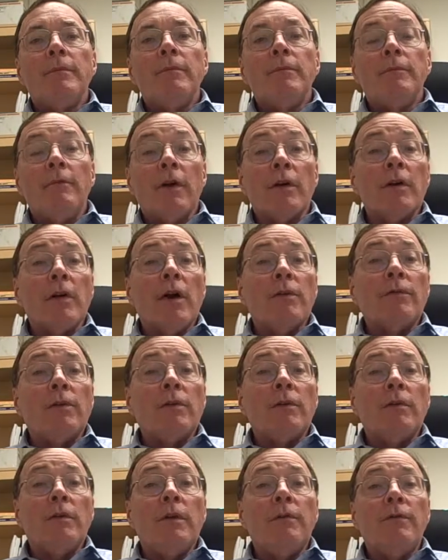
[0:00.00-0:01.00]
Very
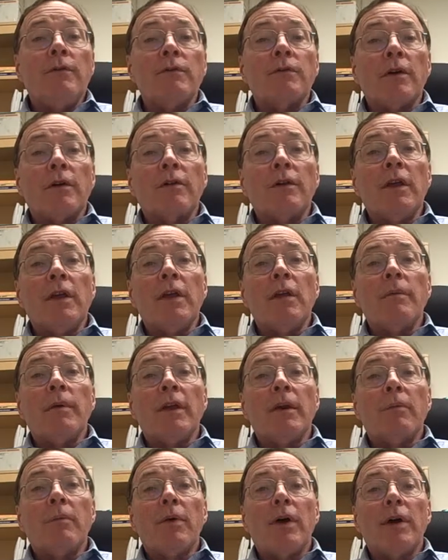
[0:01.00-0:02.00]
often, if you start thinking
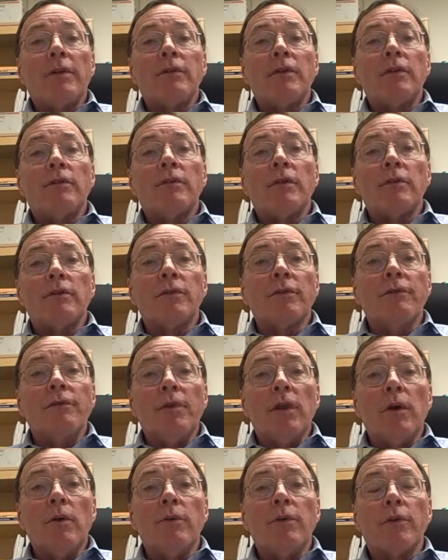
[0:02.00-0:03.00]
about a process, there's a
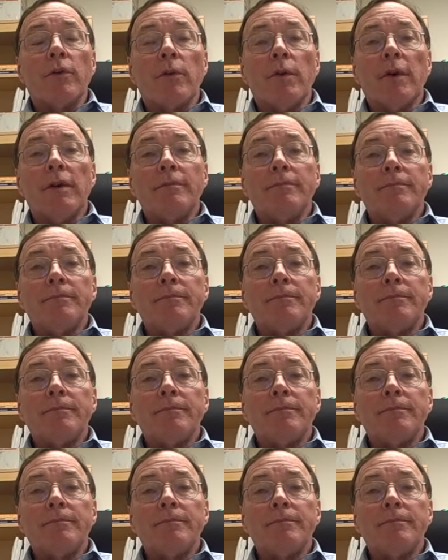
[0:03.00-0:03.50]
flow through it.